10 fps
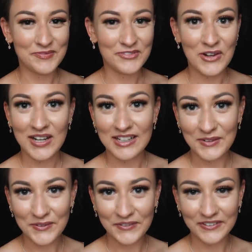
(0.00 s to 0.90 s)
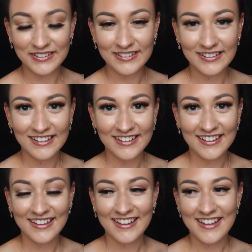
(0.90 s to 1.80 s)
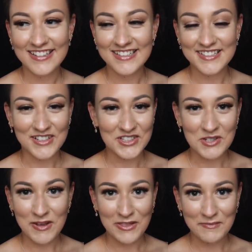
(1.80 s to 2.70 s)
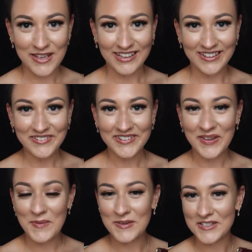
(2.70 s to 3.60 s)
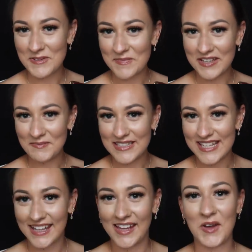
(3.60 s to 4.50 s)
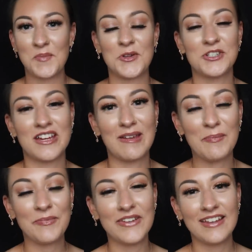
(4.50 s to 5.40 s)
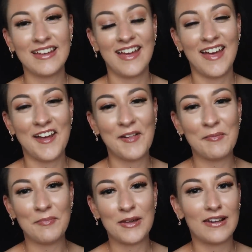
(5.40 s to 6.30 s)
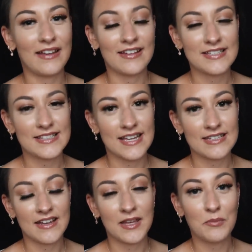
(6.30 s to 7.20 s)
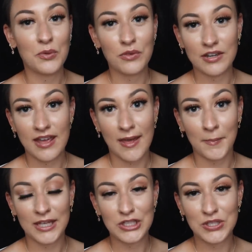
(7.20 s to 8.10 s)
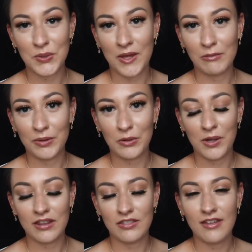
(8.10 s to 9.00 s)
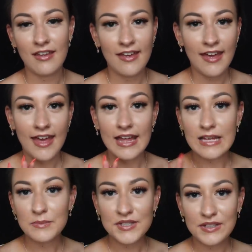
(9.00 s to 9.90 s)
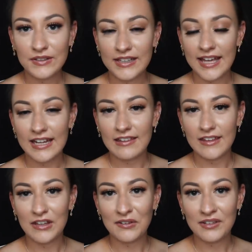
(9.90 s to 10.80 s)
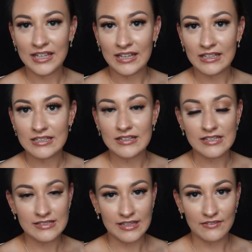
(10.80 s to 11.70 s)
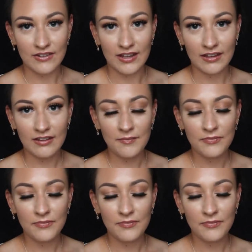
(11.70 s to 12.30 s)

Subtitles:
very long discussion about the menu. I hope you don't mind me taking up your time. But like I said, I am more than happy to help you with absolutely anything you need this evening.